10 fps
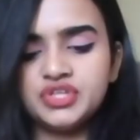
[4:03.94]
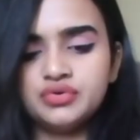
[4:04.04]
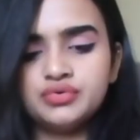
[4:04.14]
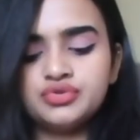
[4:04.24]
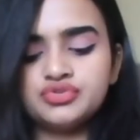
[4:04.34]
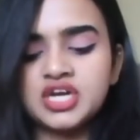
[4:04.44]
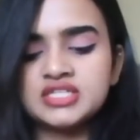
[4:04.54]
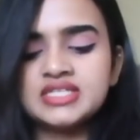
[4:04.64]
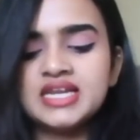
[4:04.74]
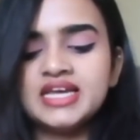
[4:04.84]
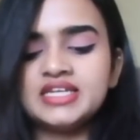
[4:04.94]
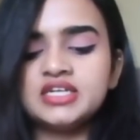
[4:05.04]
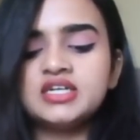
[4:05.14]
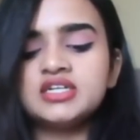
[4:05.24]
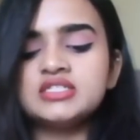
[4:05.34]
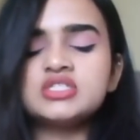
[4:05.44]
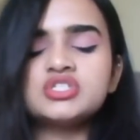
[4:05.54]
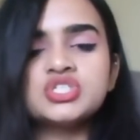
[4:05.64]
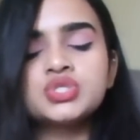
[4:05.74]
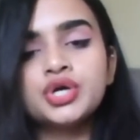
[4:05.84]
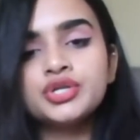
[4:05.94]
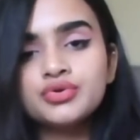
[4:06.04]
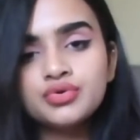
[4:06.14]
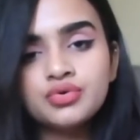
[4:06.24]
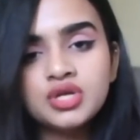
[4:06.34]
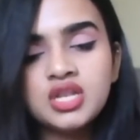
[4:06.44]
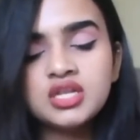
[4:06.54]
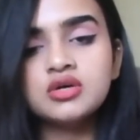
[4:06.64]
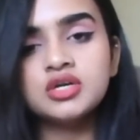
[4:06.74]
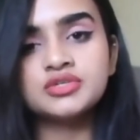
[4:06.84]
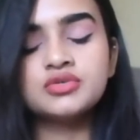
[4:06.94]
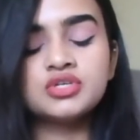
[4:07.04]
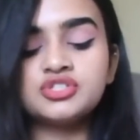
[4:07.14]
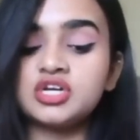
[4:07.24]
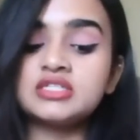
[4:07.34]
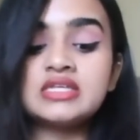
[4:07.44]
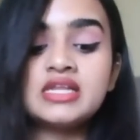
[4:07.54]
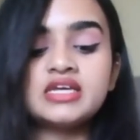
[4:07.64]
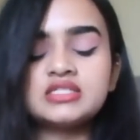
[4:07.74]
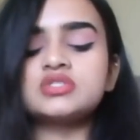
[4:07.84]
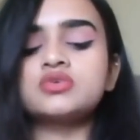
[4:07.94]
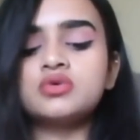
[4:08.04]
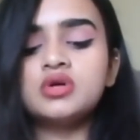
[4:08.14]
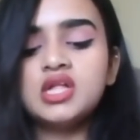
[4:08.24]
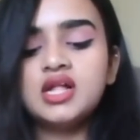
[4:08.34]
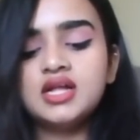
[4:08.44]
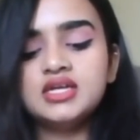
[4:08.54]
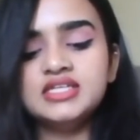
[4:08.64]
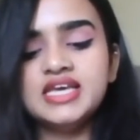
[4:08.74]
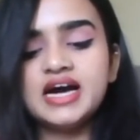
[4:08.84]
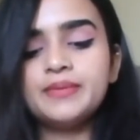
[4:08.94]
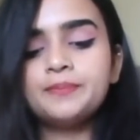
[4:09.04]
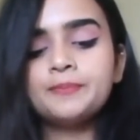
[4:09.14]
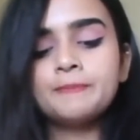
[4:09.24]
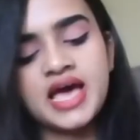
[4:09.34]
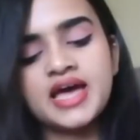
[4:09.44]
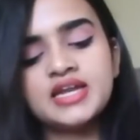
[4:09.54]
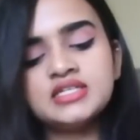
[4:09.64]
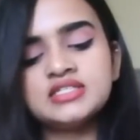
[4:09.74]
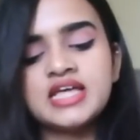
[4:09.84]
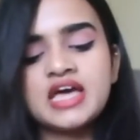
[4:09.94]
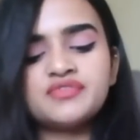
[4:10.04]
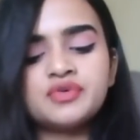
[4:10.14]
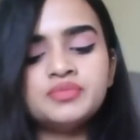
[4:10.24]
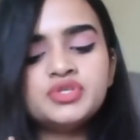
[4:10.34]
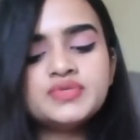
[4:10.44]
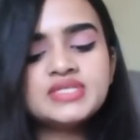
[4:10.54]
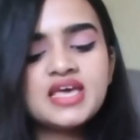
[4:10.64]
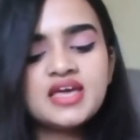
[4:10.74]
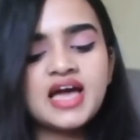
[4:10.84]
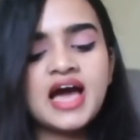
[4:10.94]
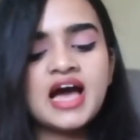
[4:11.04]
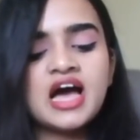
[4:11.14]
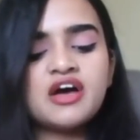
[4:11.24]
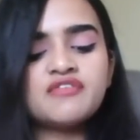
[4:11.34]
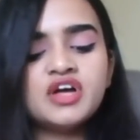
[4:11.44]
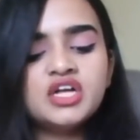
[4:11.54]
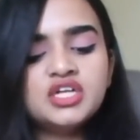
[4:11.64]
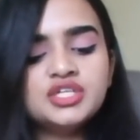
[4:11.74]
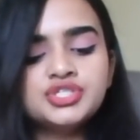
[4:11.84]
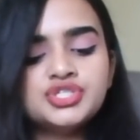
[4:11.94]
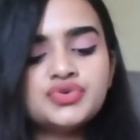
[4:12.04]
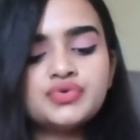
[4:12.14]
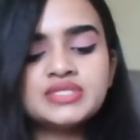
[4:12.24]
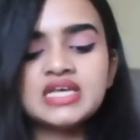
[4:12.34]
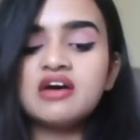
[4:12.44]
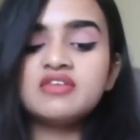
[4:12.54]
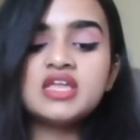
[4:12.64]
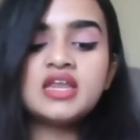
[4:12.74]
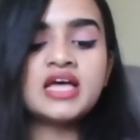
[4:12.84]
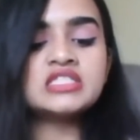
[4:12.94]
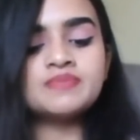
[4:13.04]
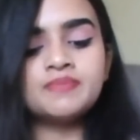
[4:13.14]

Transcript: you to translate here instead of just going to Google and going to Google Translate. So yeah. And then for music I have Jio Saavn and